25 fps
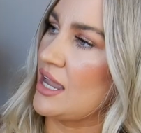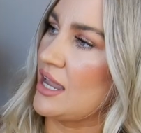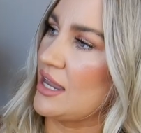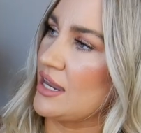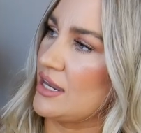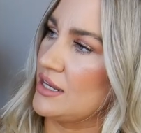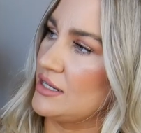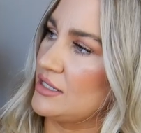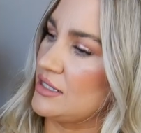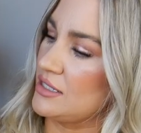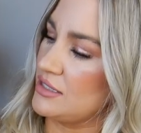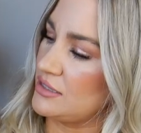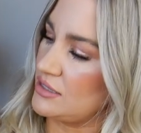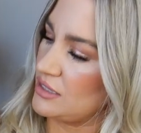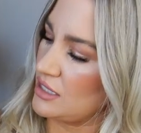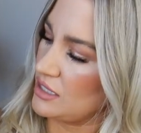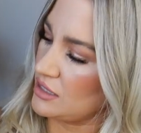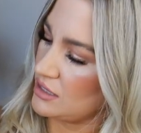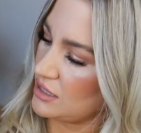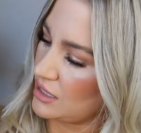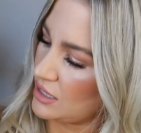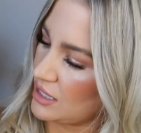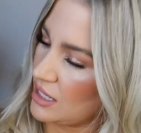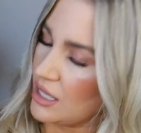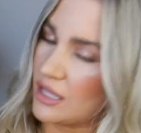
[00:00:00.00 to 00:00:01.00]
and it's
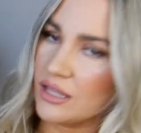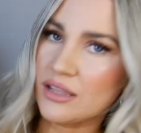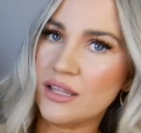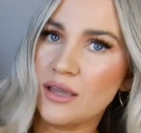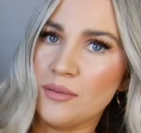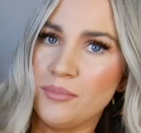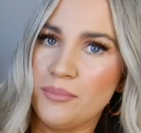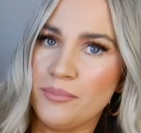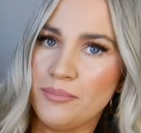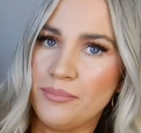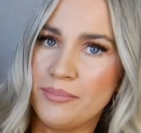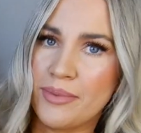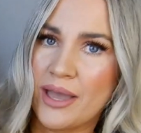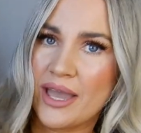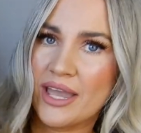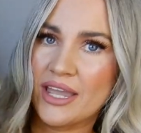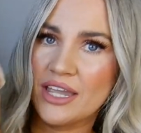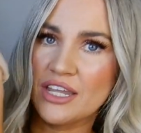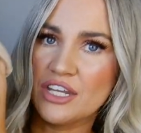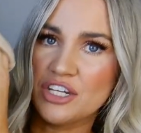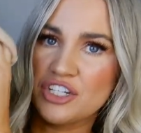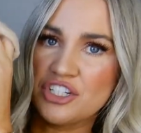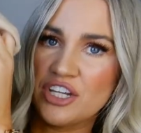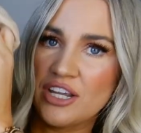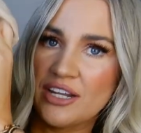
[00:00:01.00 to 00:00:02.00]
in the color
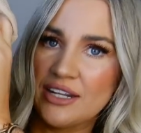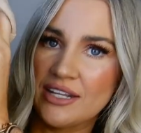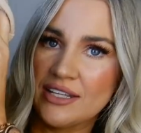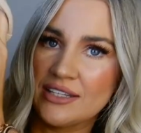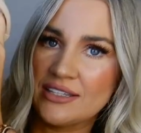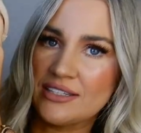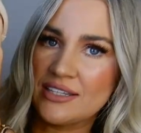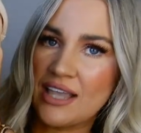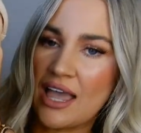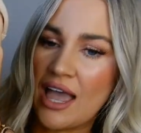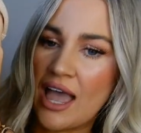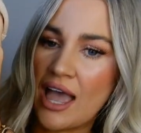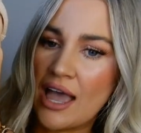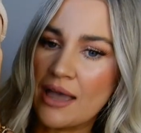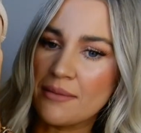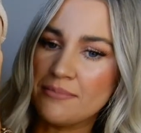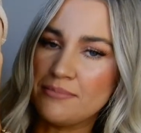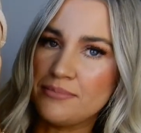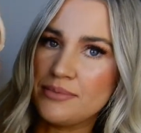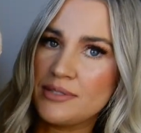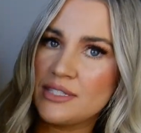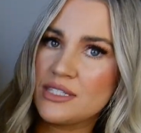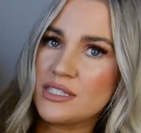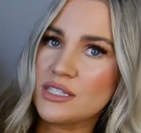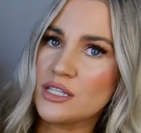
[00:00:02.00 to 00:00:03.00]
beige, and it's
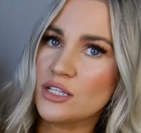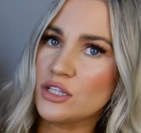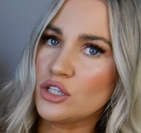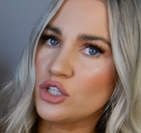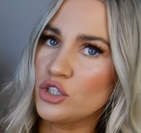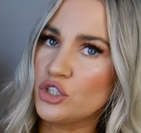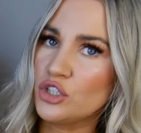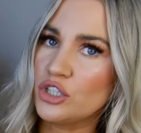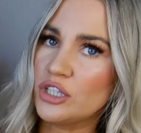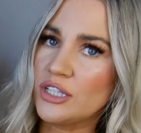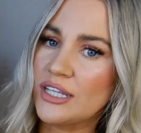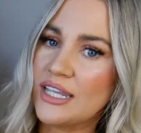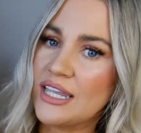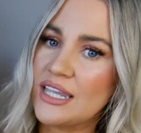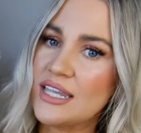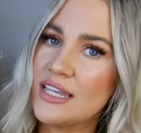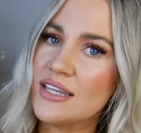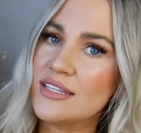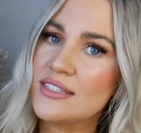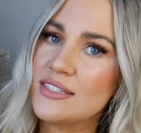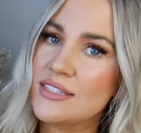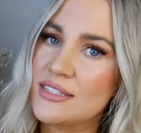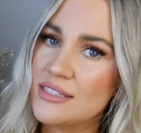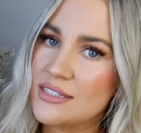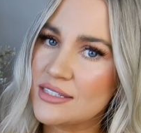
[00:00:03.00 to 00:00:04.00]

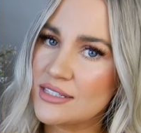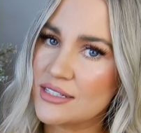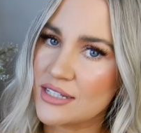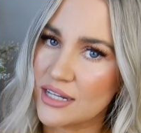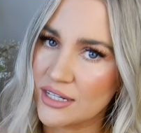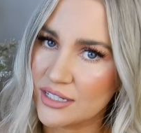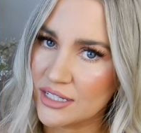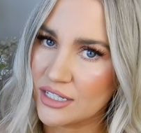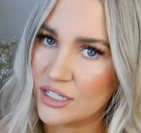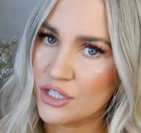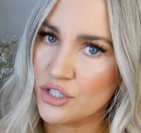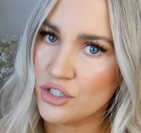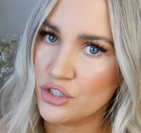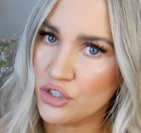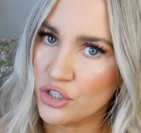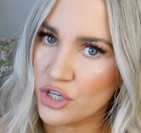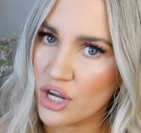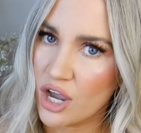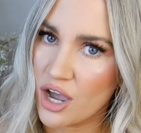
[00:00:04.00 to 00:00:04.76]
absolutely stunning, you